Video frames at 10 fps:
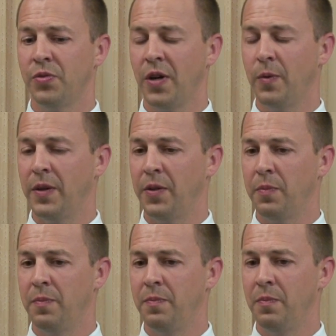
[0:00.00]
start with
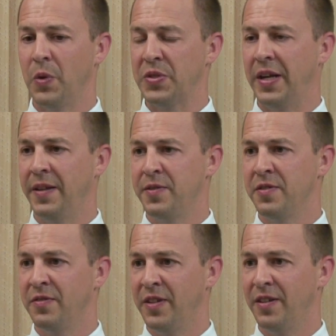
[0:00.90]
most
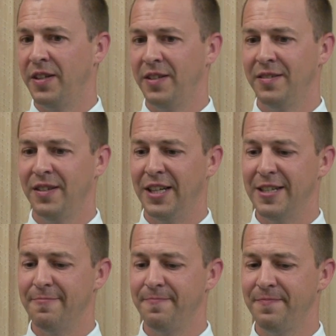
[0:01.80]
cancers are very
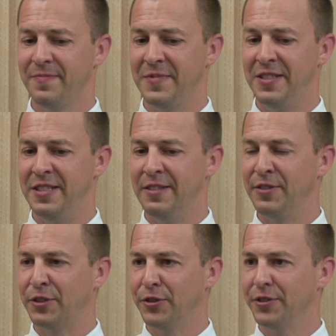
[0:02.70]
um,
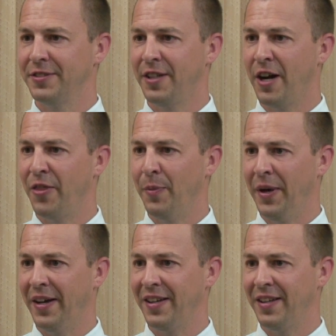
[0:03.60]
difficult on the
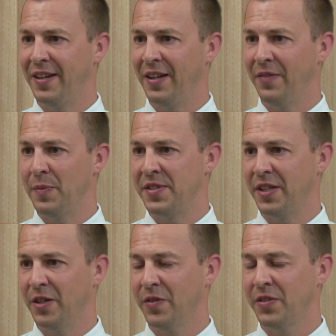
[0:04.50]
body in and of
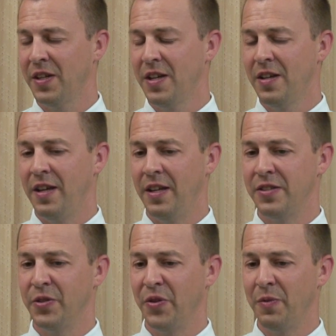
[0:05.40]
themselves. And
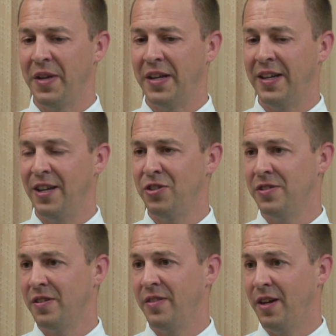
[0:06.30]
so the
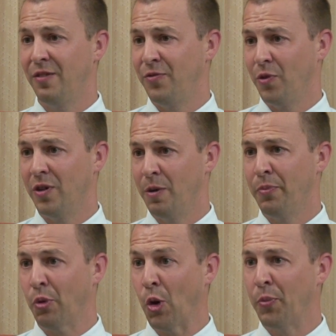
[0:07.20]
medications are therefore
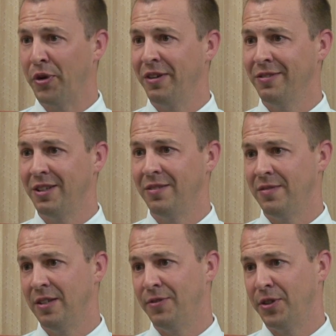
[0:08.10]
appropriately
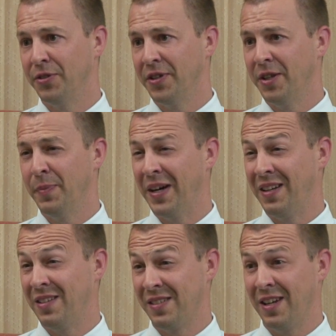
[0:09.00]
difficult on the body
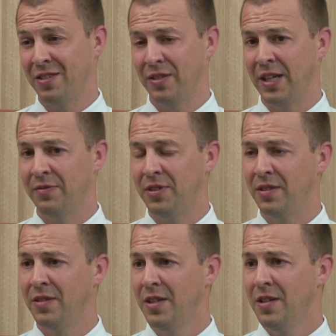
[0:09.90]
because they actually have to